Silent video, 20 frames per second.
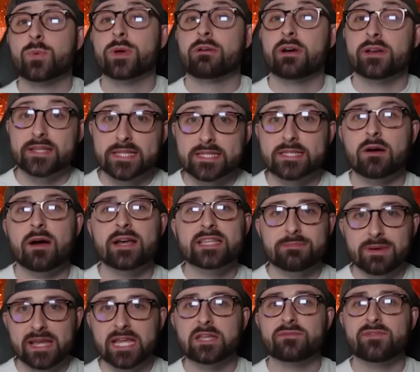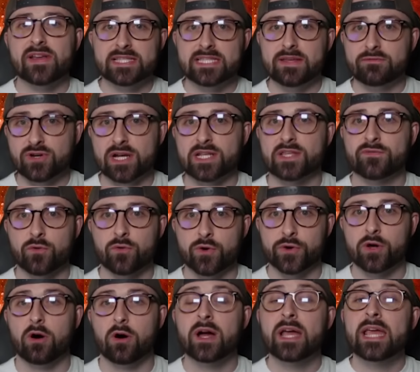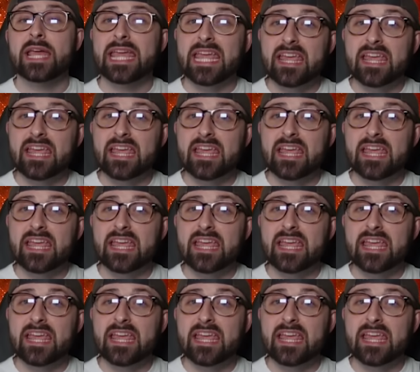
whether I decide to make a defensive transfer or not